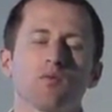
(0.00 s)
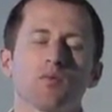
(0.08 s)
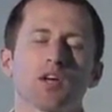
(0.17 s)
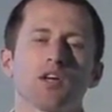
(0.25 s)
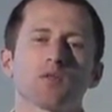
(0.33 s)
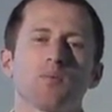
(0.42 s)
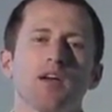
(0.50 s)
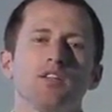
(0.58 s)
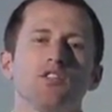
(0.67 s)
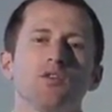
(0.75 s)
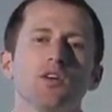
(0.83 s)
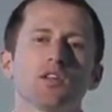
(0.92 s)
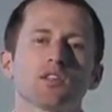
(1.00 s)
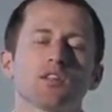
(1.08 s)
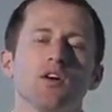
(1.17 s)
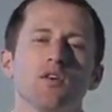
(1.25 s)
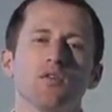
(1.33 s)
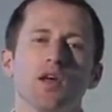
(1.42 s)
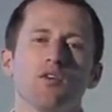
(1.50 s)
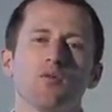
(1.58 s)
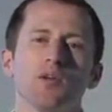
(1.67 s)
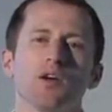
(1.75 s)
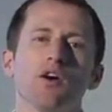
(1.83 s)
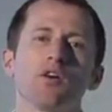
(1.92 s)
because by doing so, they would
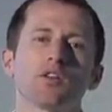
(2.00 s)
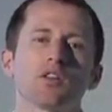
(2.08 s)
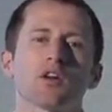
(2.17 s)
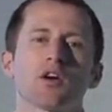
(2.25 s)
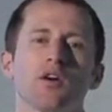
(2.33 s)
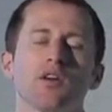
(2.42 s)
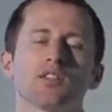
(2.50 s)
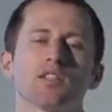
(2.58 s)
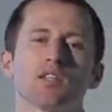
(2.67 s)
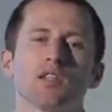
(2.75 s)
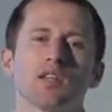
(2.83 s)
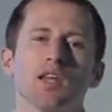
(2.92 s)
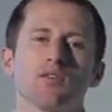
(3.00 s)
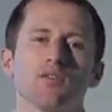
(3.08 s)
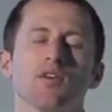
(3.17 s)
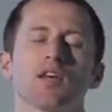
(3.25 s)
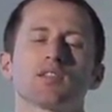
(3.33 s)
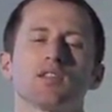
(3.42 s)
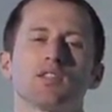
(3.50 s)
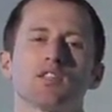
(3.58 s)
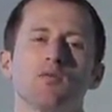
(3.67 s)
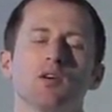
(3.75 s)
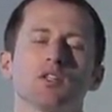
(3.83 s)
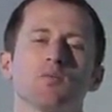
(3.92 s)
be hurting the currency that they've invested
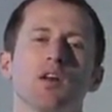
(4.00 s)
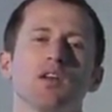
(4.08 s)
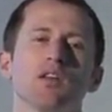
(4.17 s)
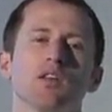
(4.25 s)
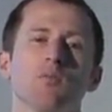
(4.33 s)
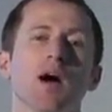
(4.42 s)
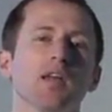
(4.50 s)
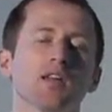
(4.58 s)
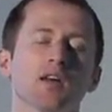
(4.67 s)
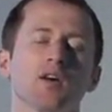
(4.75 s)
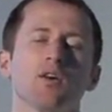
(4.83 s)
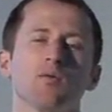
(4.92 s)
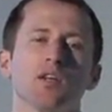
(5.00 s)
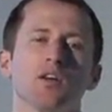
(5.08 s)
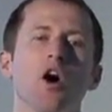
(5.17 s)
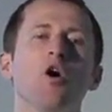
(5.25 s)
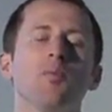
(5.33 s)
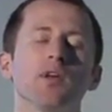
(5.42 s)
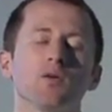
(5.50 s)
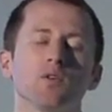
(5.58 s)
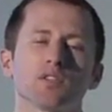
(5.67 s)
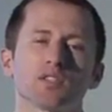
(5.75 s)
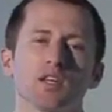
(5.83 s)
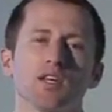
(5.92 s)
so much money in mining equipment, hoping
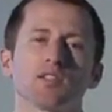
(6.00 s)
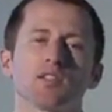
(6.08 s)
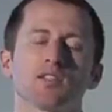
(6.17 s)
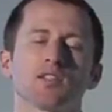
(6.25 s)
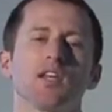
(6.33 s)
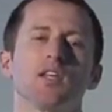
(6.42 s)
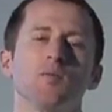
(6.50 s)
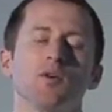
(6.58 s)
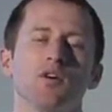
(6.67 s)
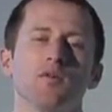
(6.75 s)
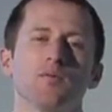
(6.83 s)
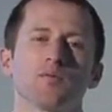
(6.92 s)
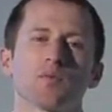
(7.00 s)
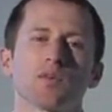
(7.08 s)
will stay sustainable.